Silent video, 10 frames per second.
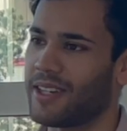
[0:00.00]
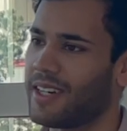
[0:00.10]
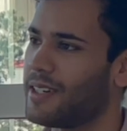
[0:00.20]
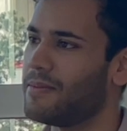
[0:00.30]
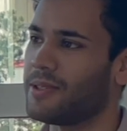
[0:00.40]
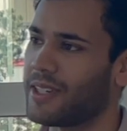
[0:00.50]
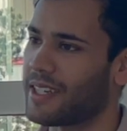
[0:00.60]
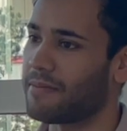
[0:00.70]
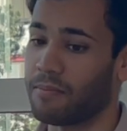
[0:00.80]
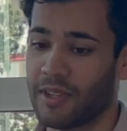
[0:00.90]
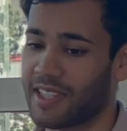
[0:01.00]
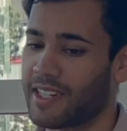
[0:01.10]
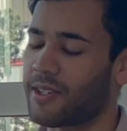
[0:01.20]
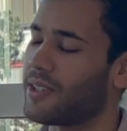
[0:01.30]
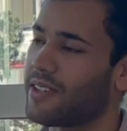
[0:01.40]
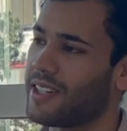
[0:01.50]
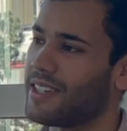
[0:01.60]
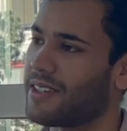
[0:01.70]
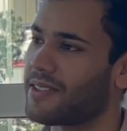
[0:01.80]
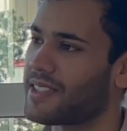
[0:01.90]
ended up building a career in
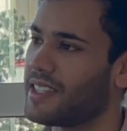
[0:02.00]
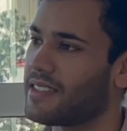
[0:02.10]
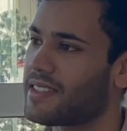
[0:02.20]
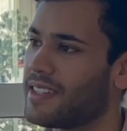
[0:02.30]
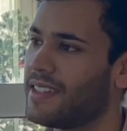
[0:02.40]
neuroscience.